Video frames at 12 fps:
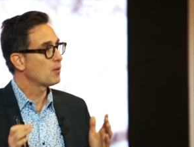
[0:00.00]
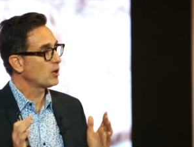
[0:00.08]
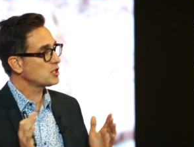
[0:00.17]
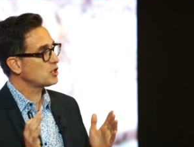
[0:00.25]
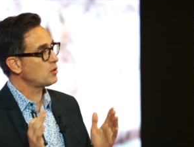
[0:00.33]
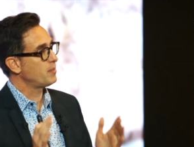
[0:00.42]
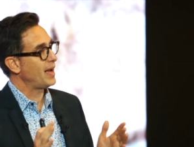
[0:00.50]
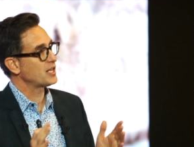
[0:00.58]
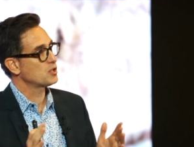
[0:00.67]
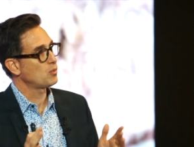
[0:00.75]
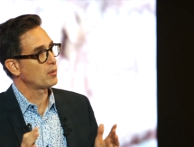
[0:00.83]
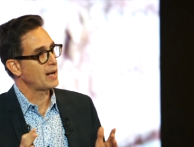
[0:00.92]
I want you to
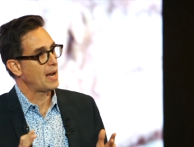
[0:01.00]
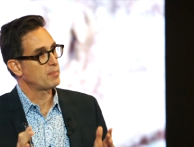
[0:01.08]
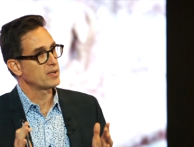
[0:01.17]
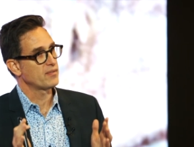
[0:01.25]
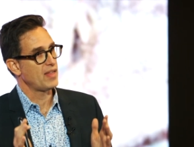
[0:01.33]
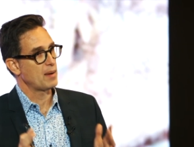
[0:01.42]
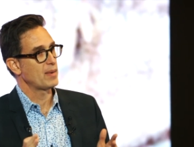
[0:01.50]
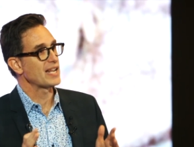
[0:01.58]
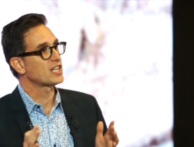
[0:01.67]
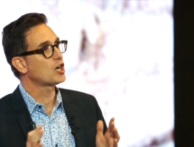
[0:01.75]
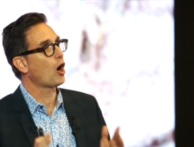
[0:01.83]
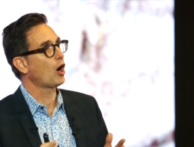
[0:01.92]
imagine what would happen if that
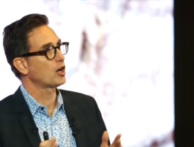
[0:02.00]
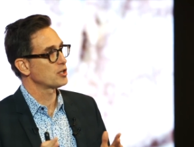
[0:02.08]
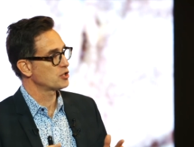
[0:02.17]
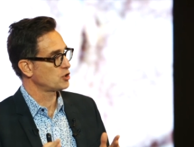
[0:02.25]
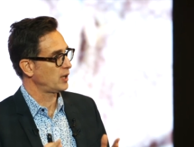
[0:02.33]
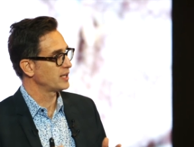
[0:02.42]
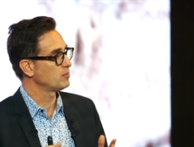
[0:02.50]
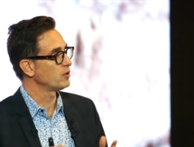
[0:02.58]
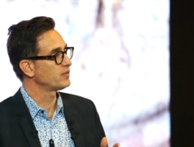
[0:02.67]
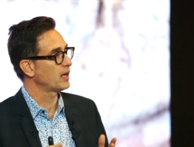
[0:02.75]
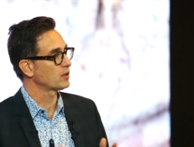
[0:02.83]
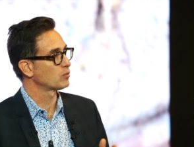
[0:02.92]
many cars tried to
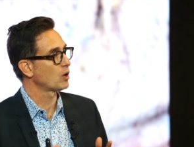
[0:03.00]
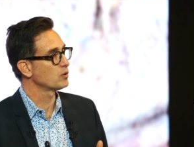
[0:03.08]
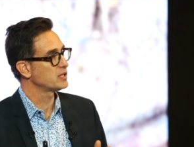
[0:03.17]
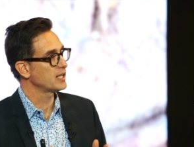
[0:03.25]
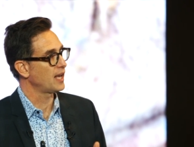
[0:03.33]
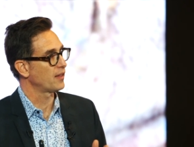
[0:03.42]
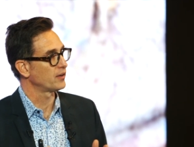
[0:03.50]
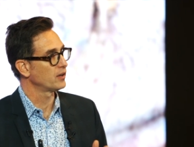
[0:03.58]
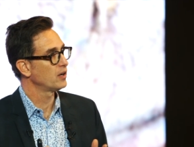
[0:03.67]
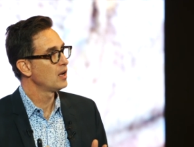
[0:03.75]
move down a road together.